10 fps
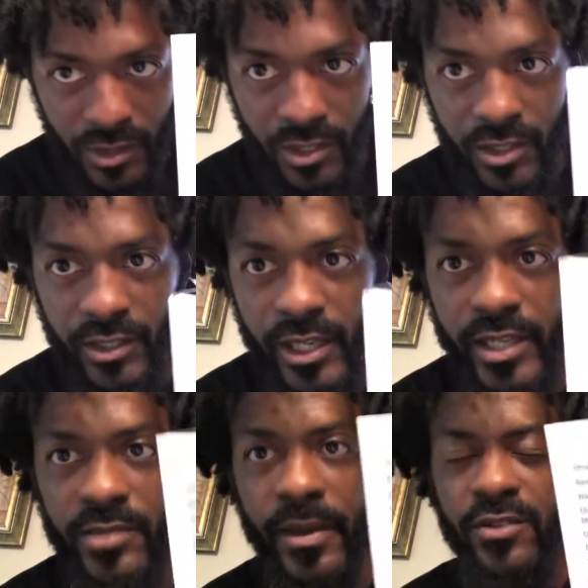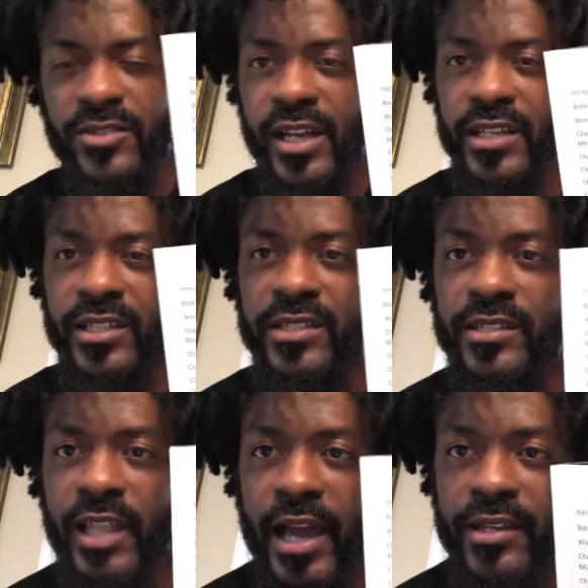Good things, man. I'm trying to get this
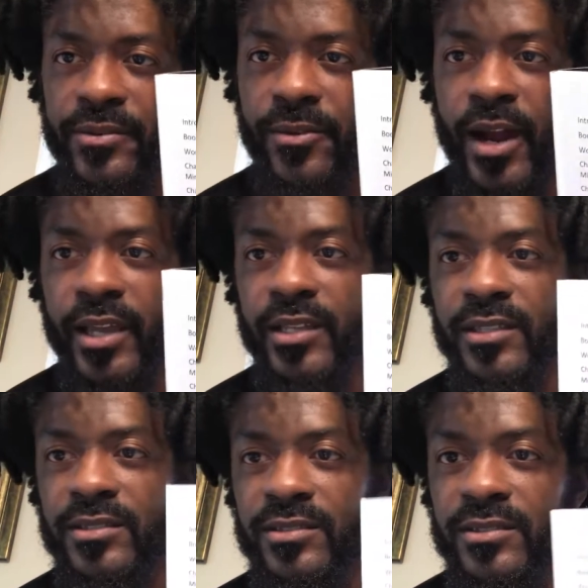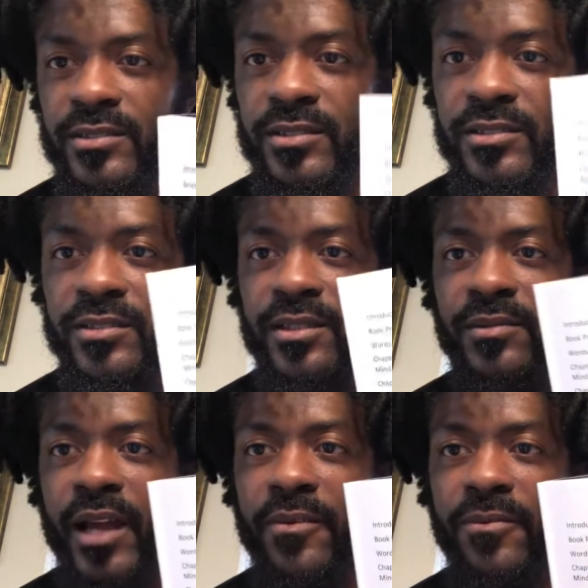lighting right. I'm
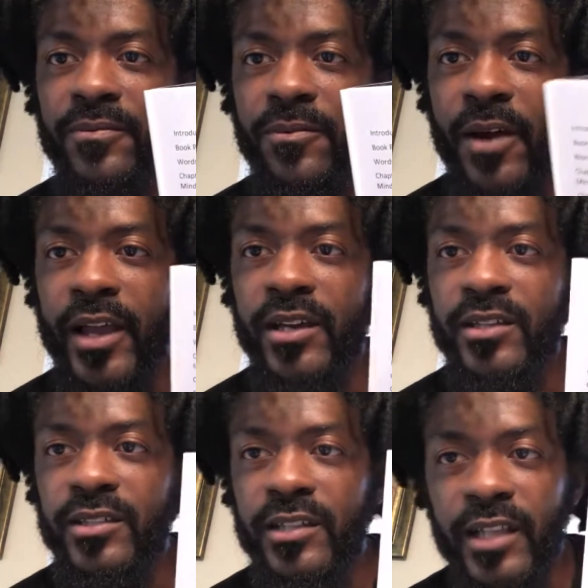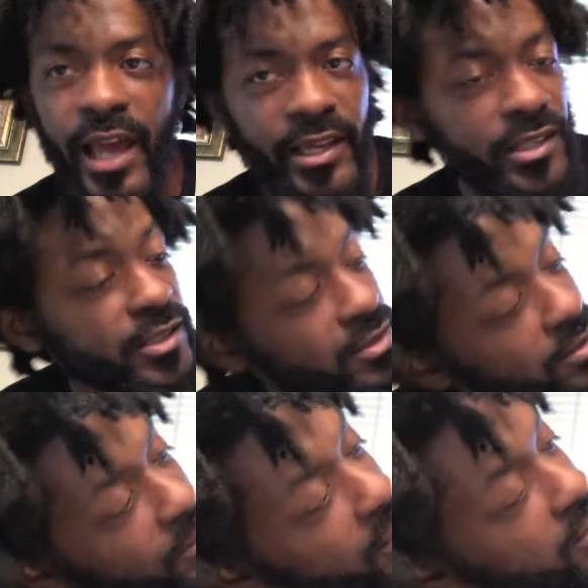like right under the lightning,
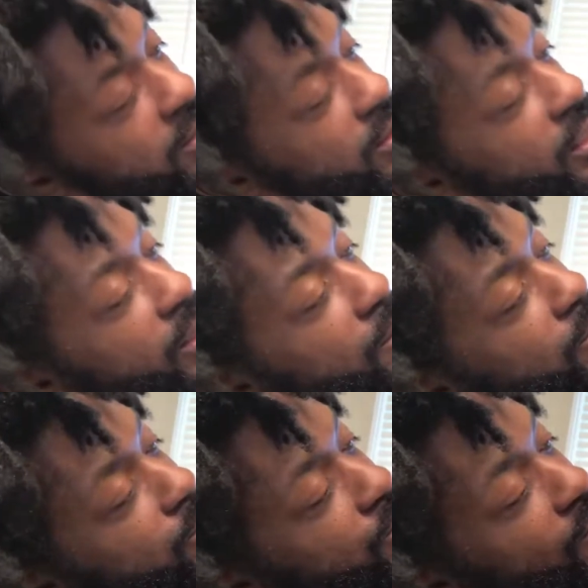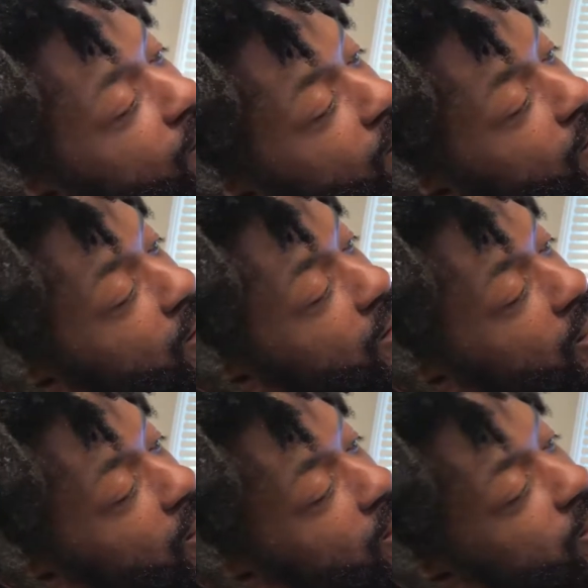so I can see
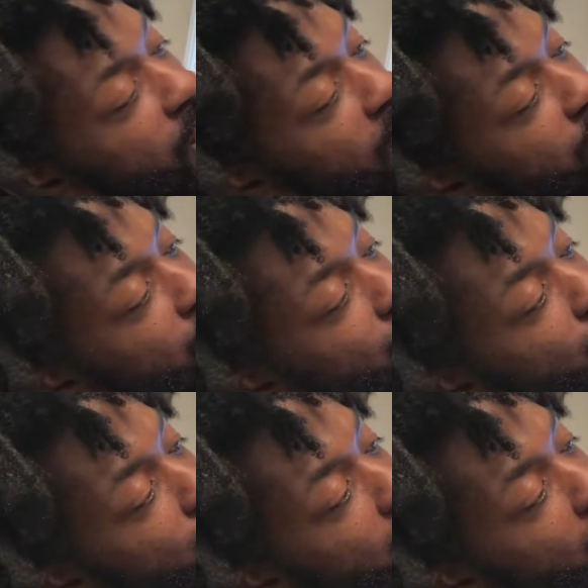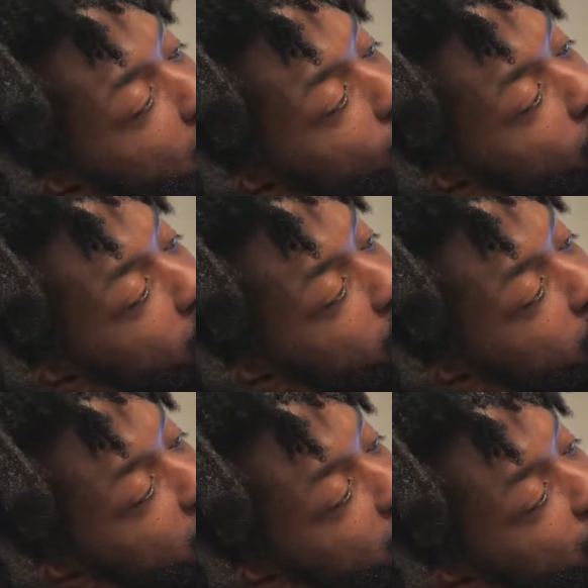that. Chapter 2, what it
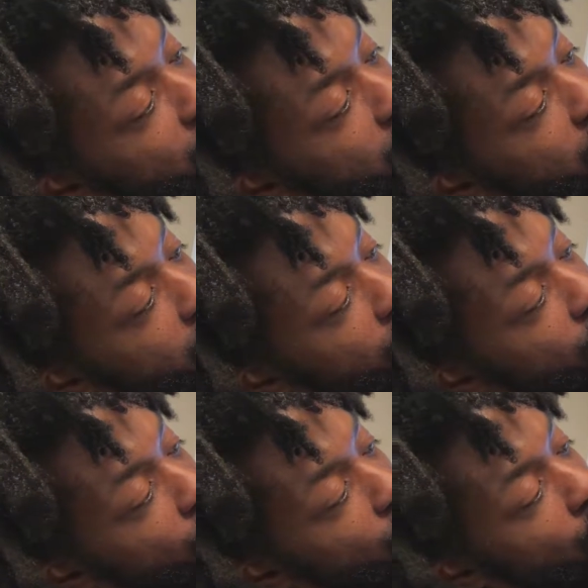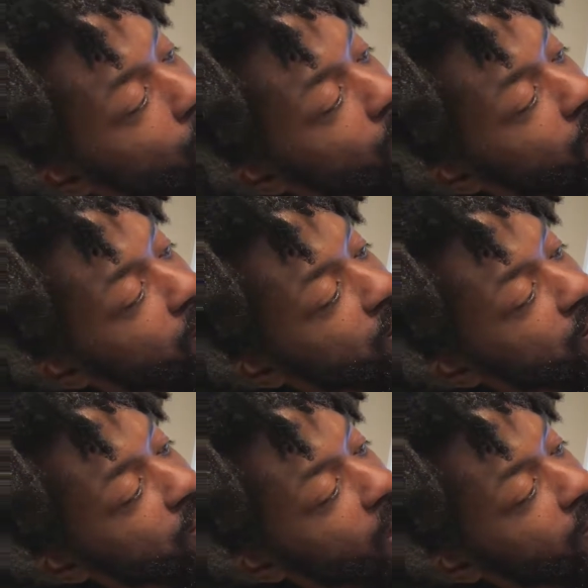is you live for.
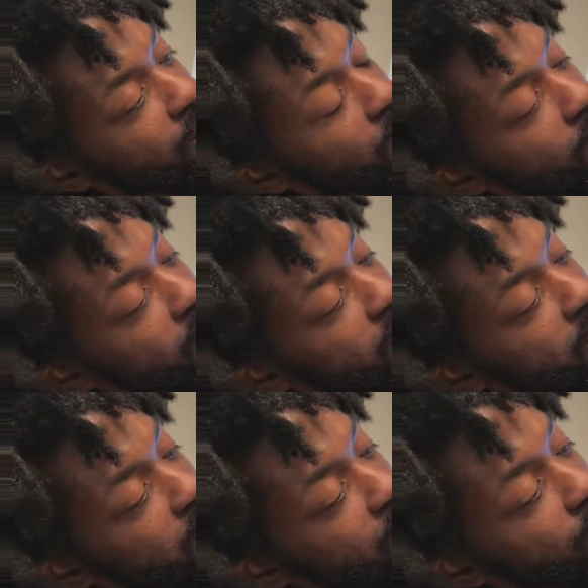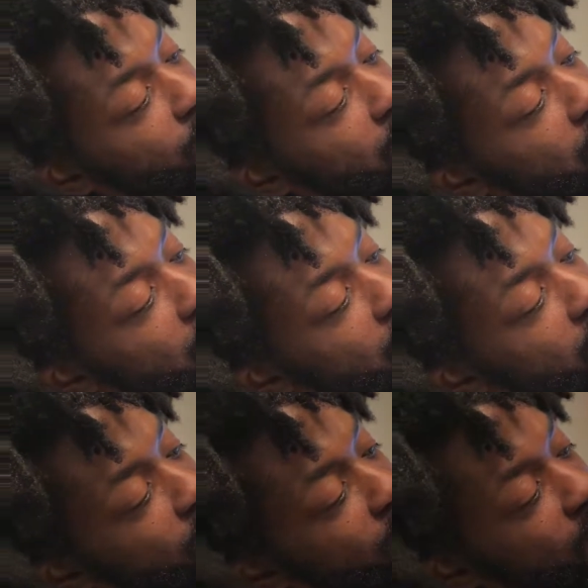Chapter 3,
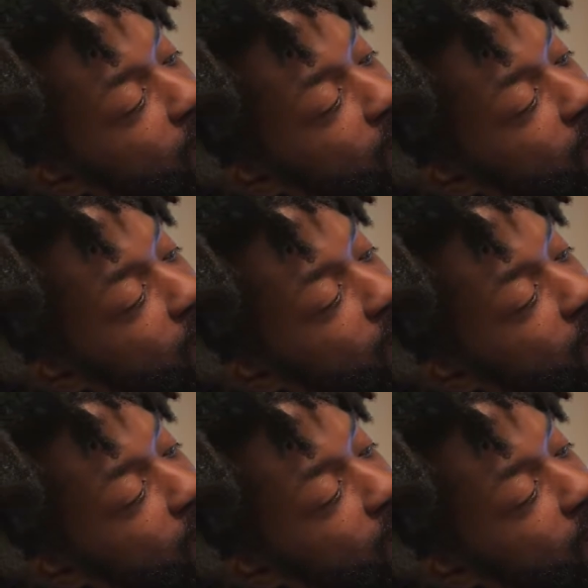self-love.